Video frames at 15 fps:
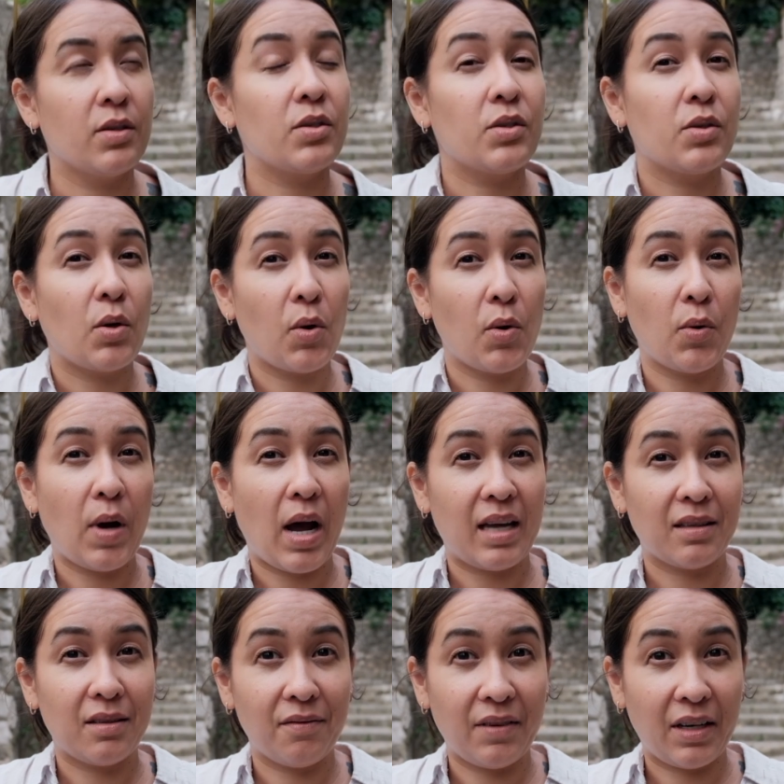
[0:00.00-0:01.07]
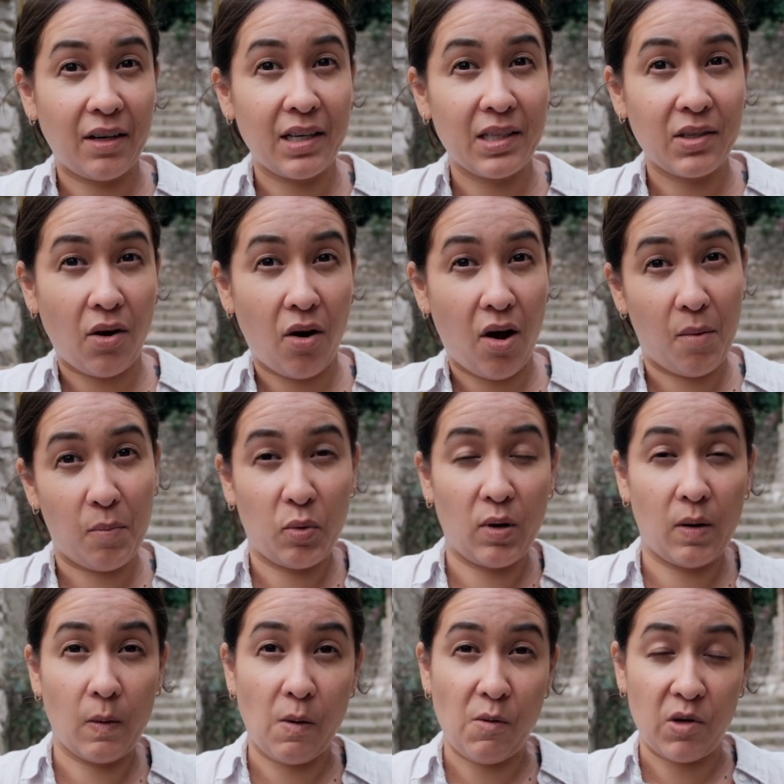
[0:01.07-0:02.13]
So at the very top
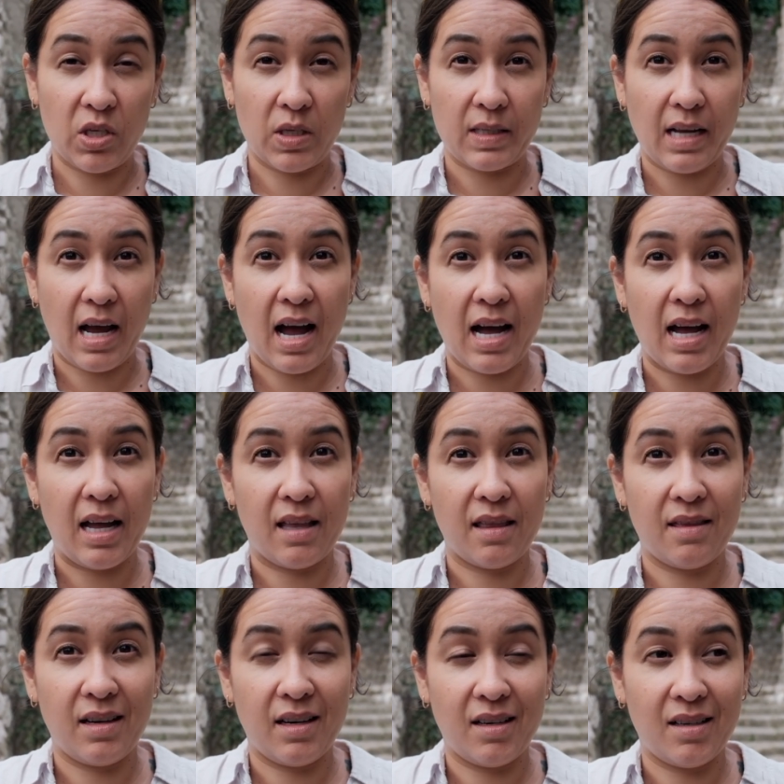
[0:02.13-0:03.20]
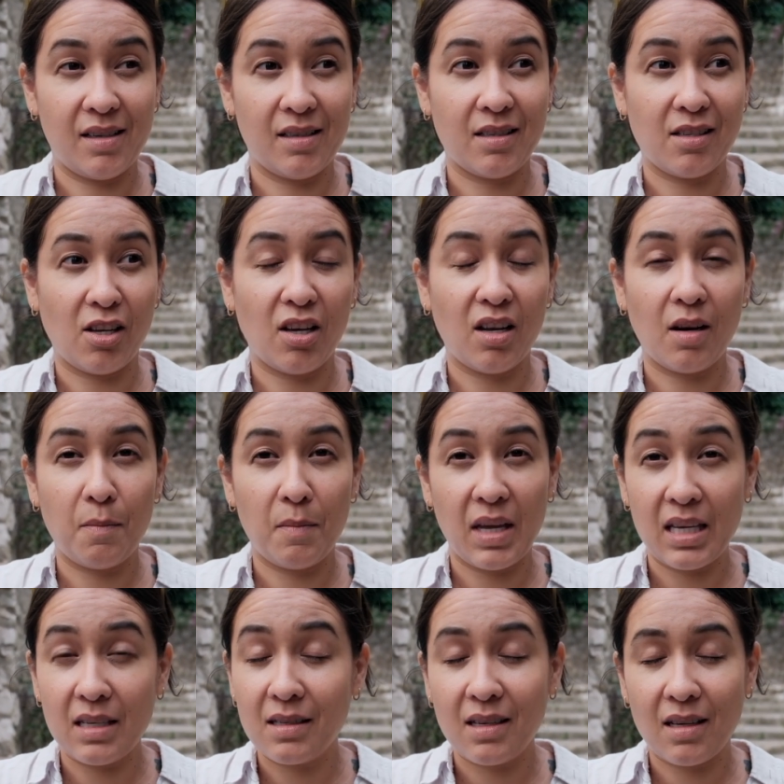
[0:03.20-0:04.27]
where we were just at, there's an
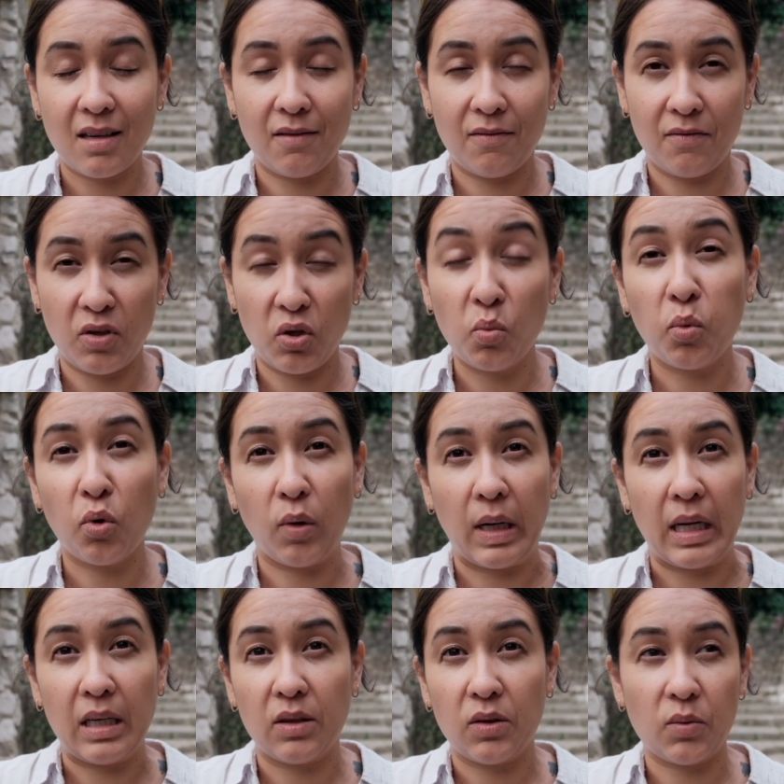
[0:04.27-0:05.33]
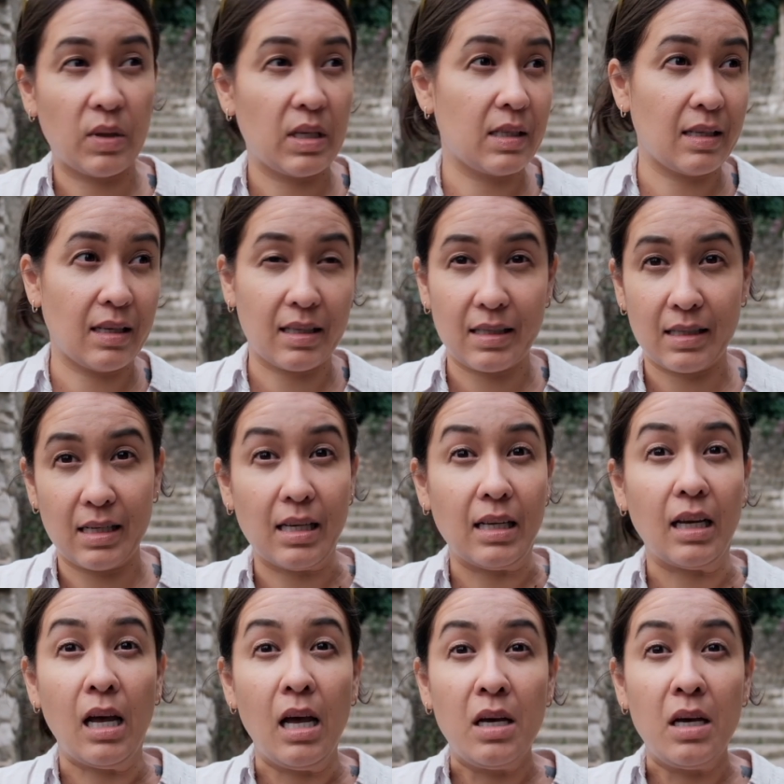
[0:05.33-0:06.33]
amazing viewpoint, 360.